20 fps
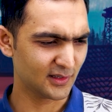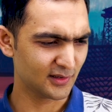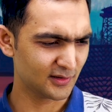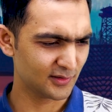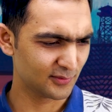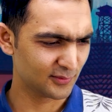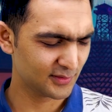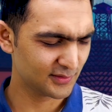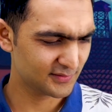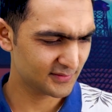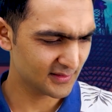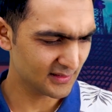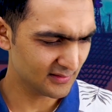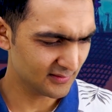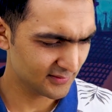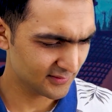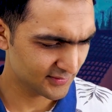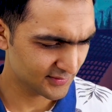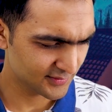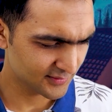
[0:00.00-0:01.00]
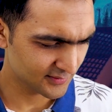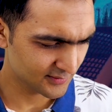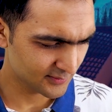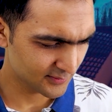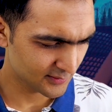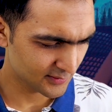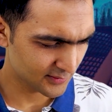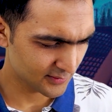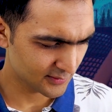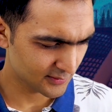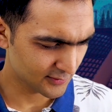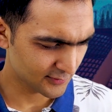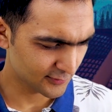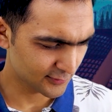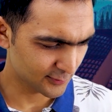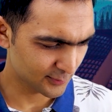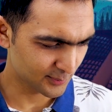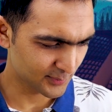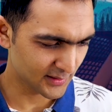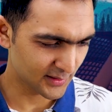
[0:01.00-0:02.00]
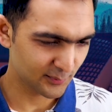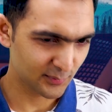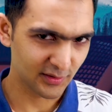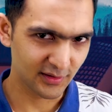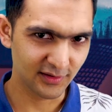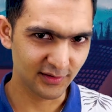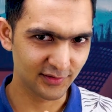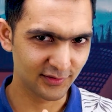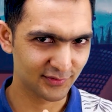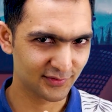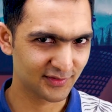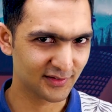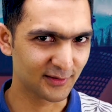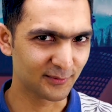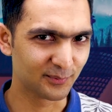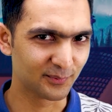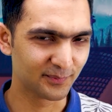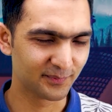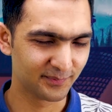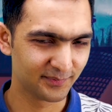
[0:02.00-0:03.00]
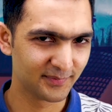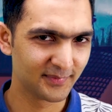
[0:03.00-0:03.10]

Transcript: Oh, it's still maybe some